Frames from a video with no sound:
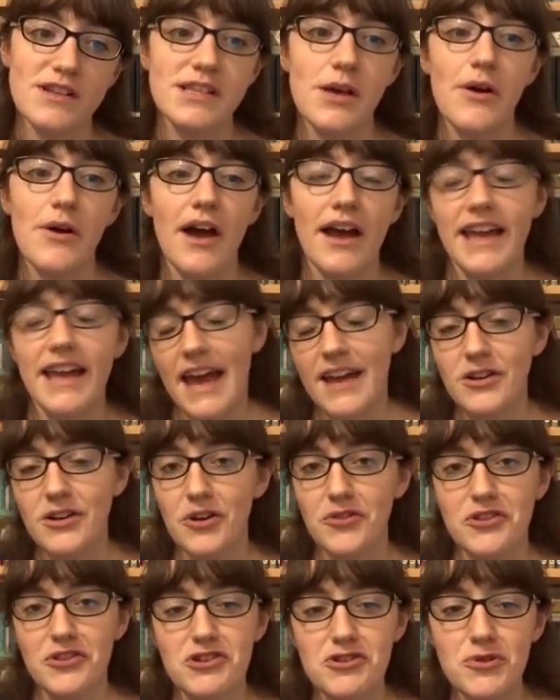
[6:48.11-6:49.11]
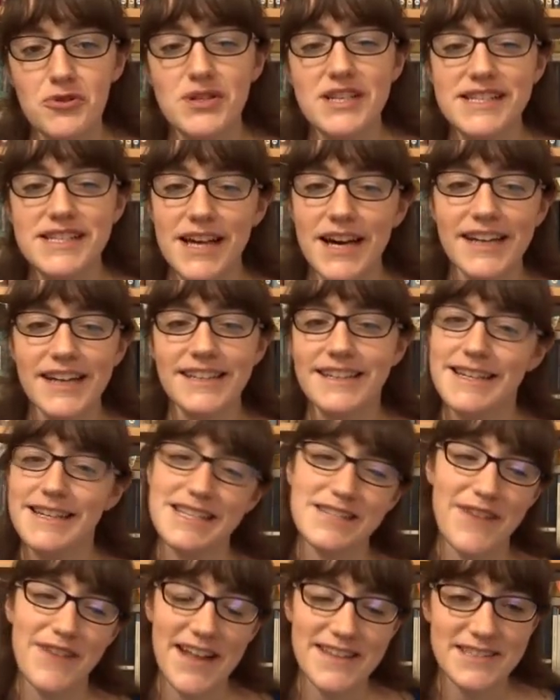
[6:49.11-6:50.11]
so again, on the shorter side, at
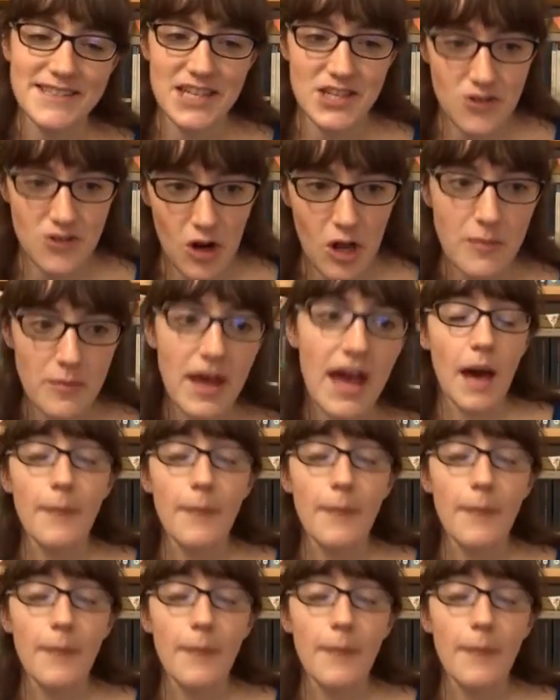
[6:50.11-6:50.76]
least for Anthony Trollope.